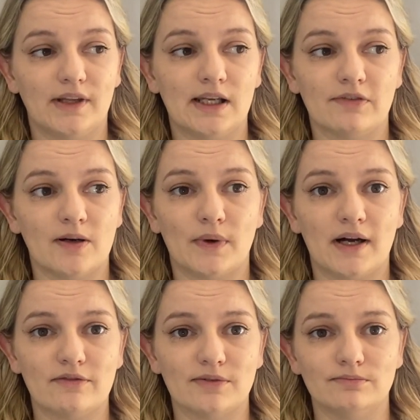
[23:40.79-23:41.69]
if I buy
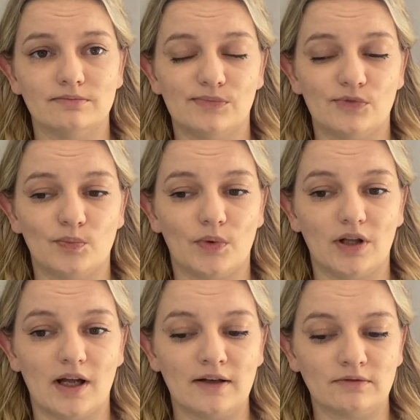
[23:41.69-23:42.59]
it from
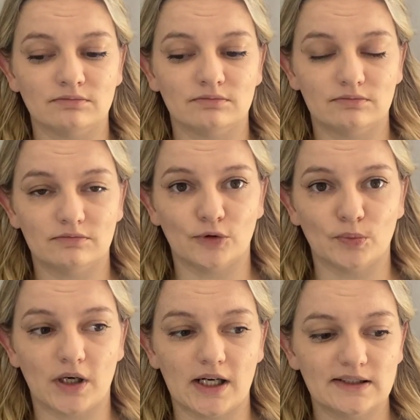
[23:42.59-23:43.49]
Spotlight full
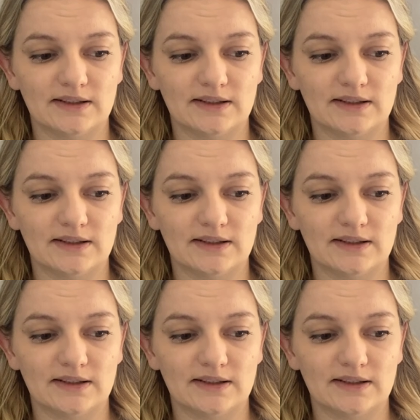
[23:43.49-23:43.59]
price.